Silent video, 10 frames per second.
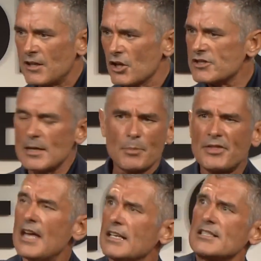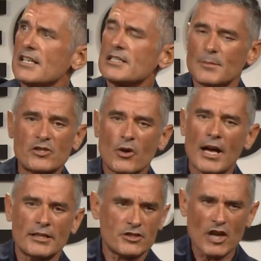Your sympathetic system is
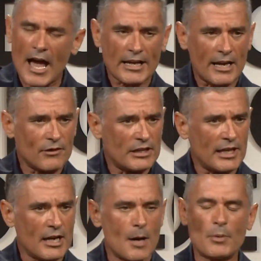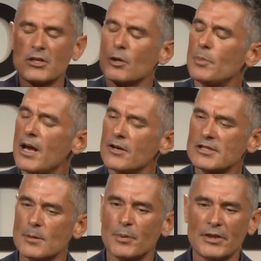trying to jack everything up, and your
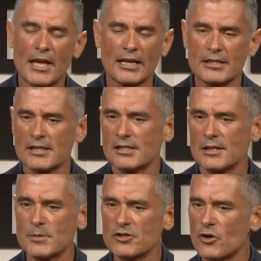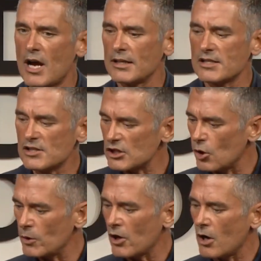parasympathetic system is trying to
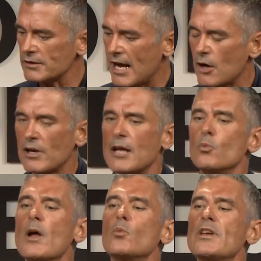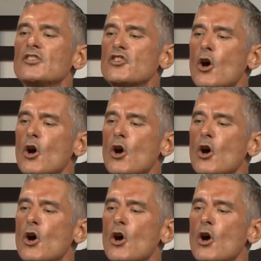slow it all down. And when we